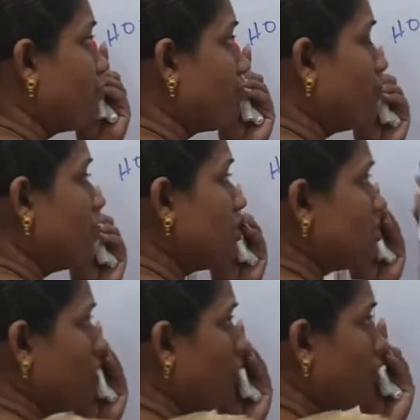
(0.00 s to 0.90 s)
from this
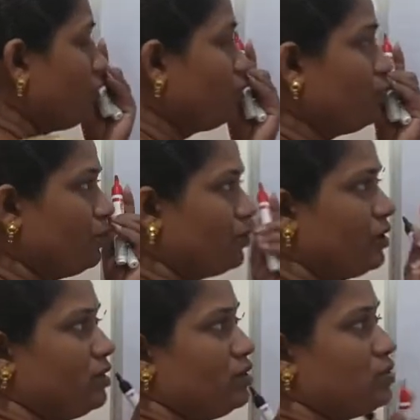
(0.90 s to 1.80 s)
group.
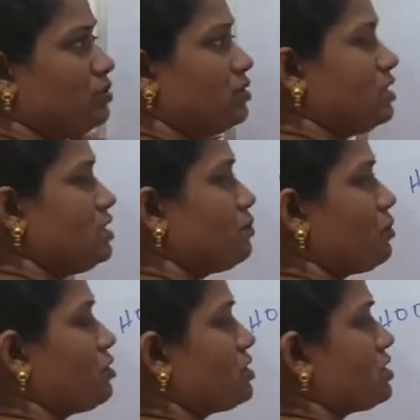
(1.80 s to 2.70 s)
So this
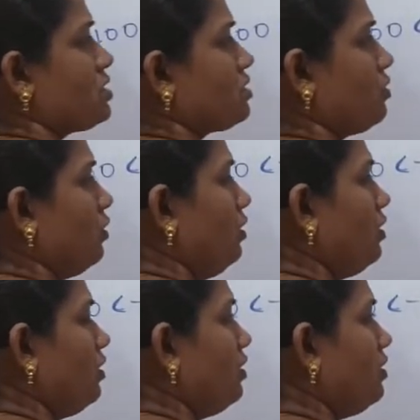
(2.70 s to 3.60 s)
process is called
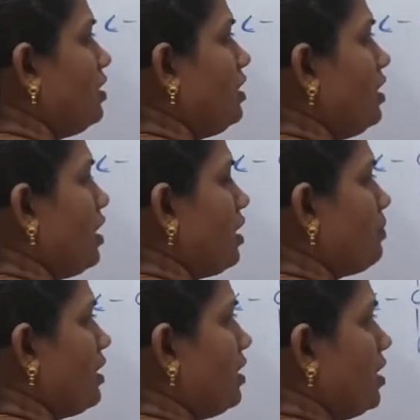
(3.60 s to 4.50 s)

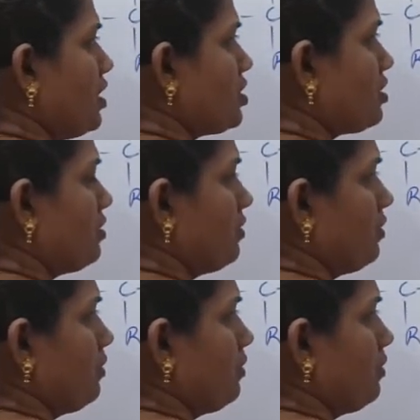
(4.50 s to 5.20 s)
de-amination